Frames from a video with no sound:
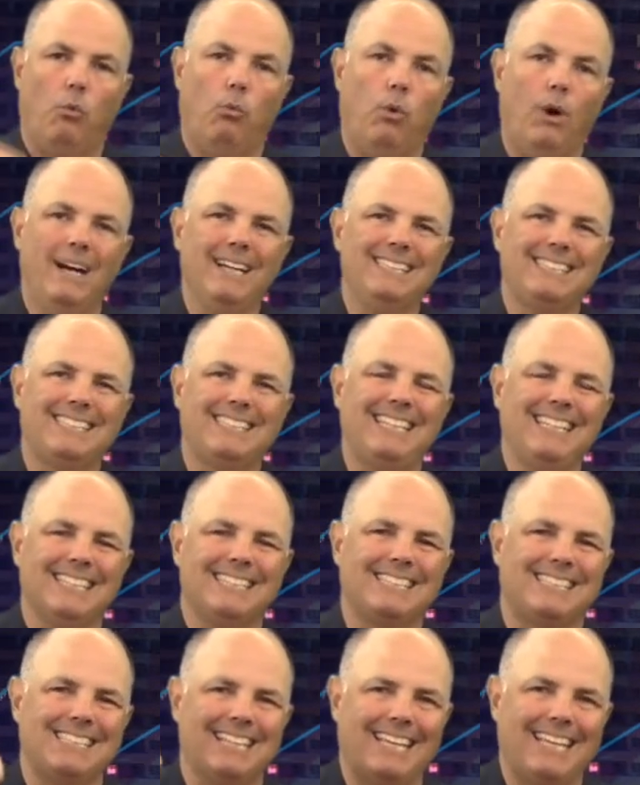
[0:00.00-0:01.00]
Was
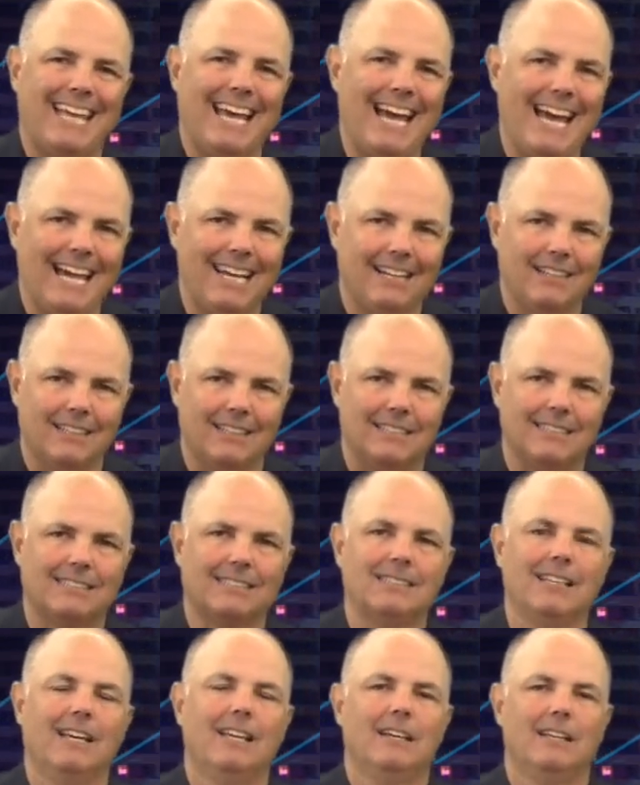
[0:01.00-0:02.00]
this the
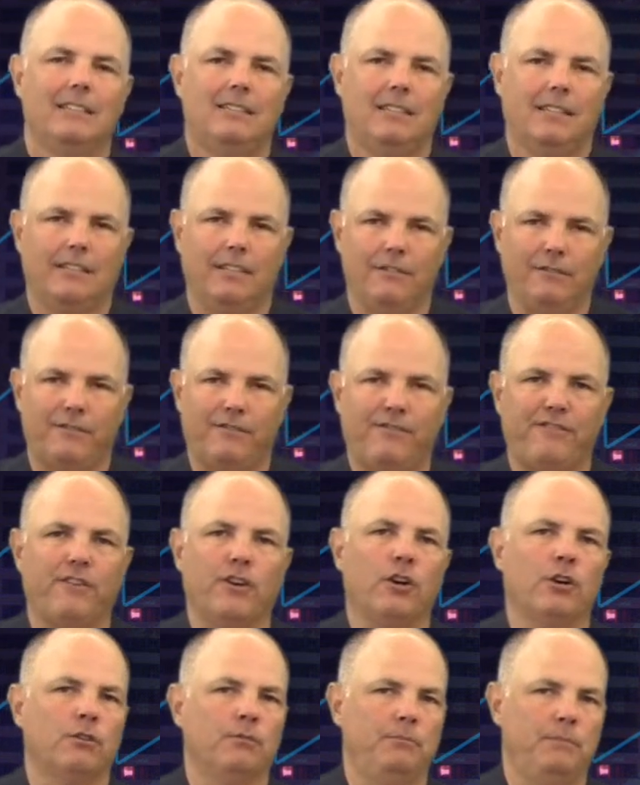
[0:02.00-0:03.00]
catalyst to
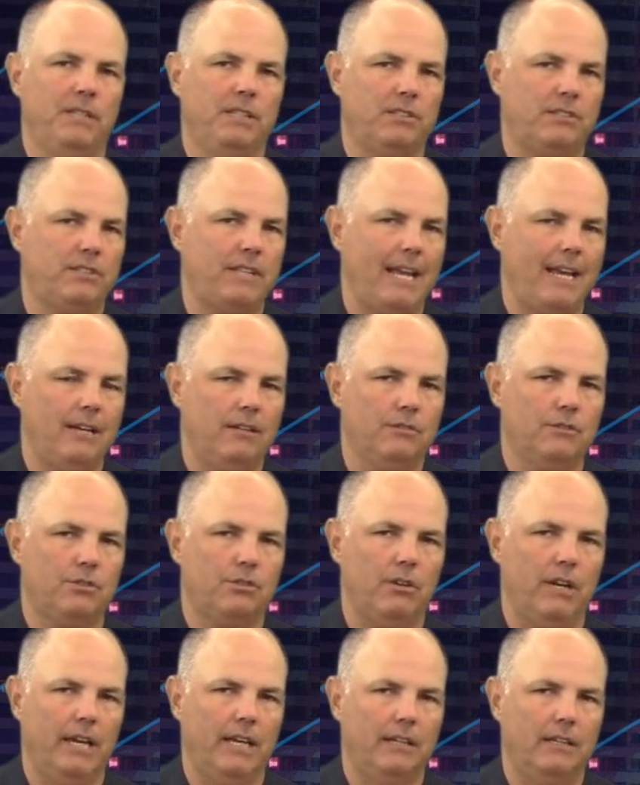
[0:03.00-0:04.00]
confirm this
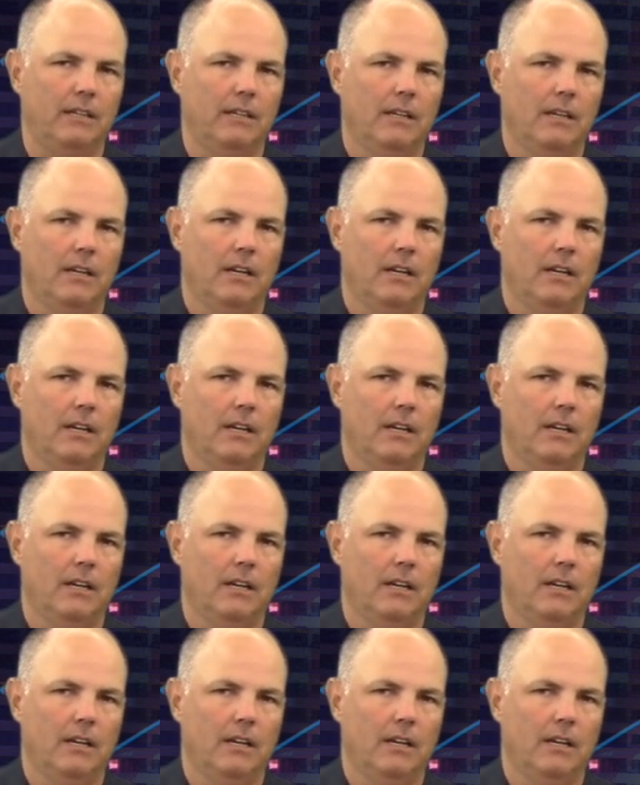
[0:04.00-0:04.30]
downtrend?